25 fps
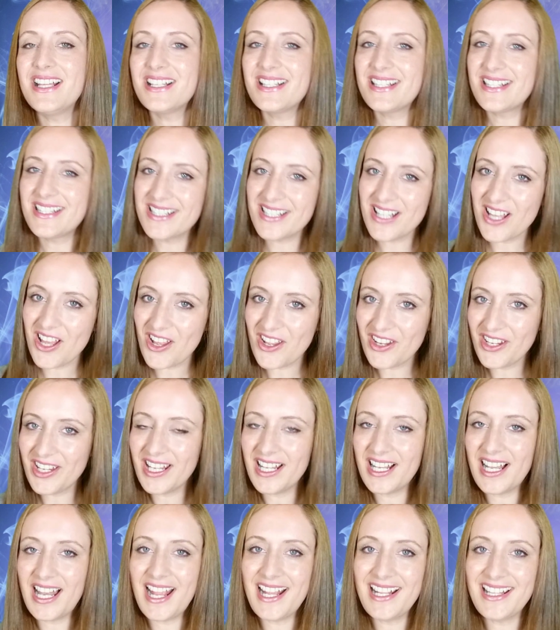
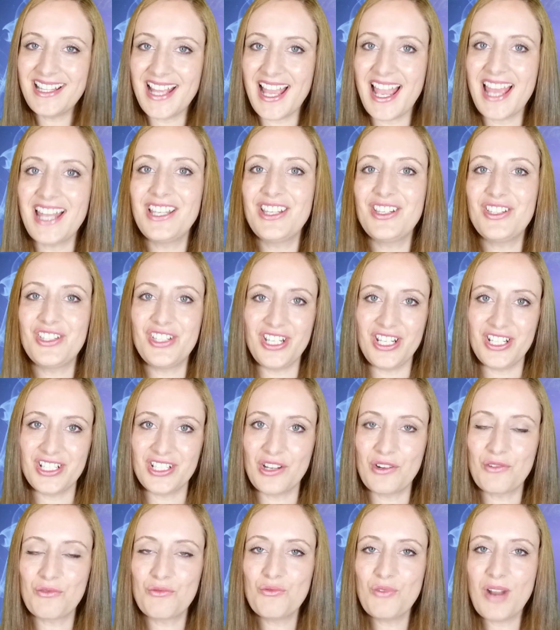circulate the energies
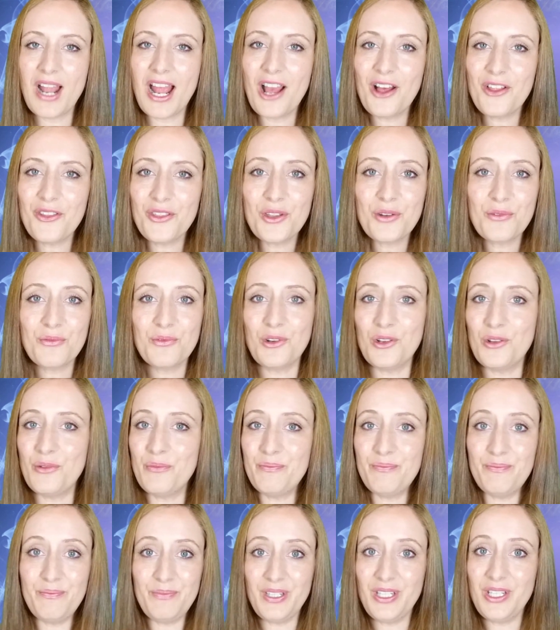around the
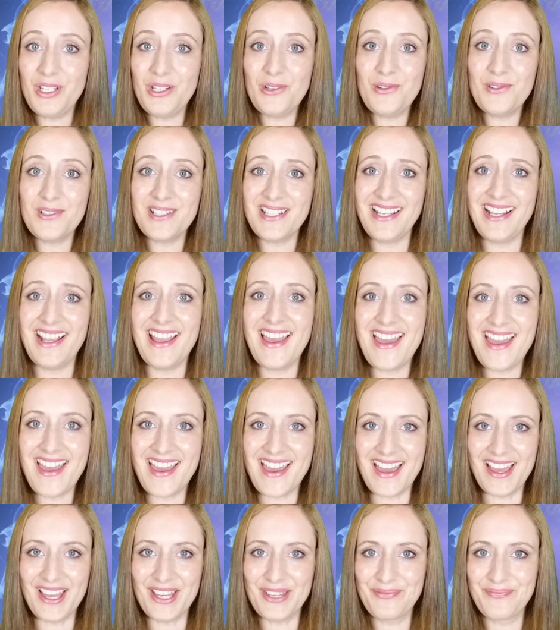room using
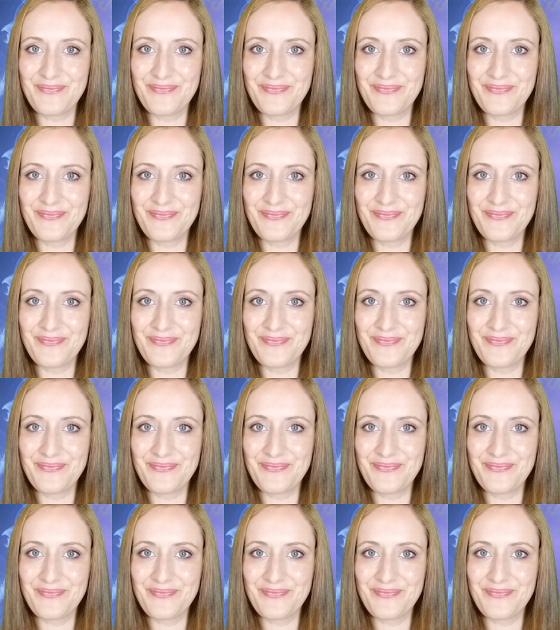air.